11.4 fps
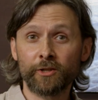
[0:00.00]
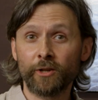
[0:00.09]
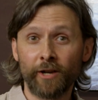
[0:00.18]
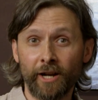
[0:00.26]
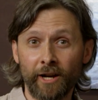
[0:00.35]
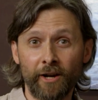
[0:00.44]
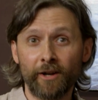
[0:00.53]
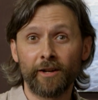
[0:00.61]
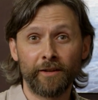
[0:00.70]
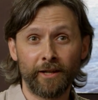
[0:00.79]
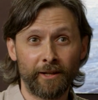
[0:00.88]
your hair,
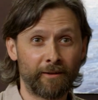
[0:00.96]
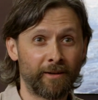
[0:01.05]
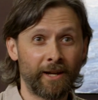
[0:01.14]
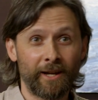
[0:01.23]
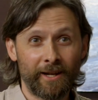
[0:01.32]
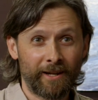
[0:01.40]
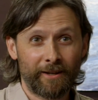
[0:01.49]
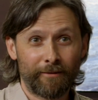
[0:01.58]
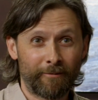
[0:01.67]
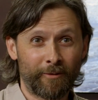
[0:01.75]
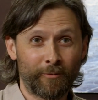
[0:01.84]
and then
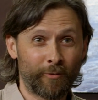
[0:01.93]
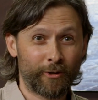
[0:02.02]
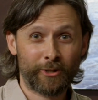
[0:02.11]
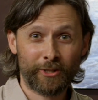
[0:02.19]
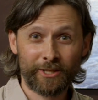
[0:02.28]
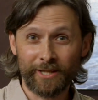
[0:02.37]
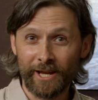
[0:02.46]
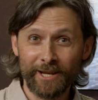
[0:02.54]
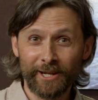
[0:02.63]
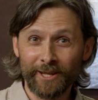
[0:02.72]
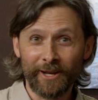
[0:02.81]
we're just
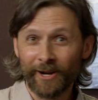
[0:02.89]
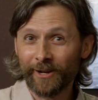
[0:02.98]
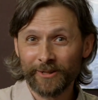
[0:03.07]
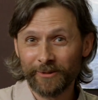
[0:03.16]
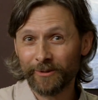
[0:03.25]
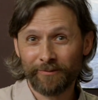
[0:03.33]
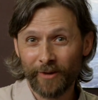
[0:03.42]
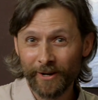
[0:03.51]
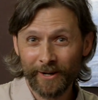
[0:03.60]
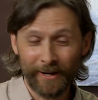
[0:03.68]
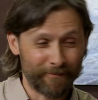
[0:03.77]
standing in there because it was
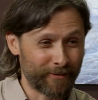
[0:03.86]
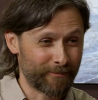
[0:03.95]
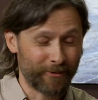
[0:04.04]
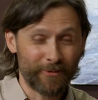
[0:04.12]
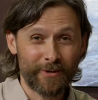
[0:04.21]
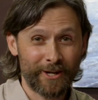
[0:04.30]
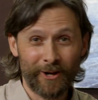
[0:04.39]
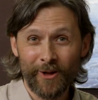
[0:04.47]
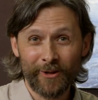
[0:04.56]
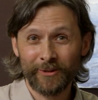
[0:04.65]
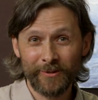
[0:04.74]
very comfortable? We
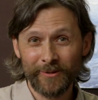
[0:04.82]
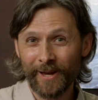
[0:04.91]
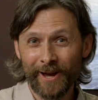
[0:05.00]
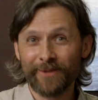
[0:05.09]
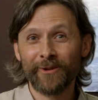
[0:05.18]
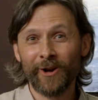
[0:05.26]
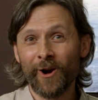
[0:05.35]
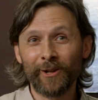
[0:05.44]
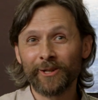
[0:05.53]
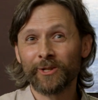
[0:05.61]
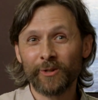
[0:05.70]
all do that and we
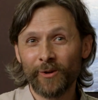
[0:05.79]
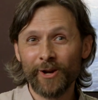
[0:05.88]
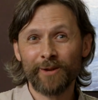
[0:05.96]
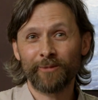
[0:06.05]
all enjoy it,